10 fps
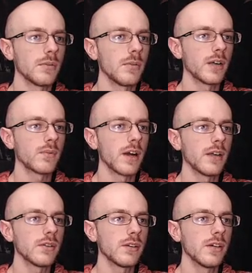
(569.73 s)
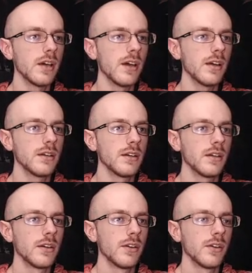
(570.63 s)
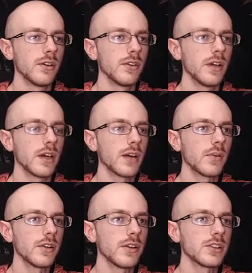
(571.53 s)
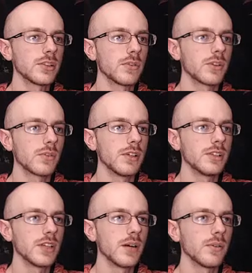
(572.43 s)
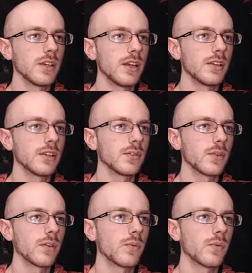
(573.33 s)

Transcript: Um, I'd rather get, like, I'd rather get some threes out than anything, like,